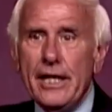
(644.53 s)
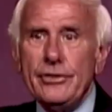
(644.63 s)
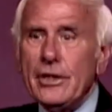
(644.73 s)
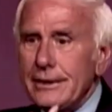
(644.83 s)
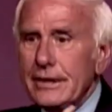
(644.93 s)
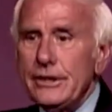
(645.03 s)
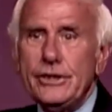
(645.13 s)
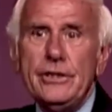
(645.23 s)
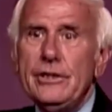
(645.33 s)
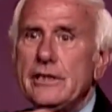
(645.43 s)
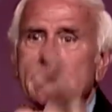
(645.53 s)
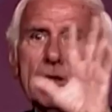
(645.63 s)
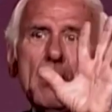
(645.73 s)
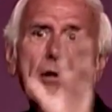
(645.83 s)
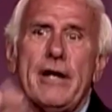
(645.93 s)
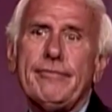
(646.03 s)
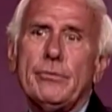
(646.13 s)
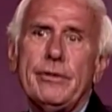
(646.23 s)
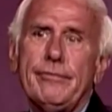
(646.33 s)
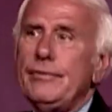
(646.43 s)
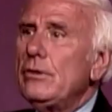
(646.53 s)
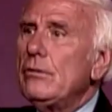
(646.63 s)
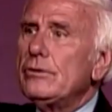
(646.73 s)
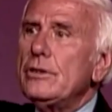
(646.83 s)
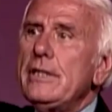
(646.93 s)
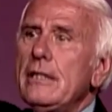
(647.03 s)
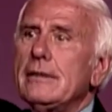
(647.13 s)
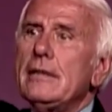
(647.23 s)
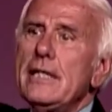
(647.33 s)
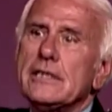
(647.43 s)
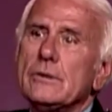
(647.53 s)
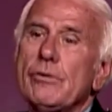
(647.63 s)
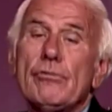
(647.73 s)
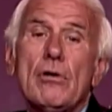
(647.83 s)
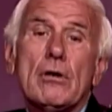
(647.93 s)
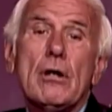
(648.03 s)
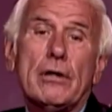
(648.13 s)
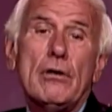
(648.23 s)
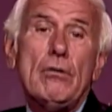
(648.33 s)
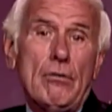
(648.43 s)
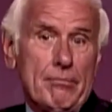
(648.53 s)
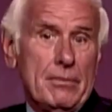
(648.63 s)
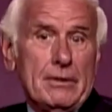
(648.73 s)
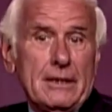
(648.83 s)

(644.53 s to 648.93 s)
And you got to continue this long after we've, turned out the lights and we've all gone home.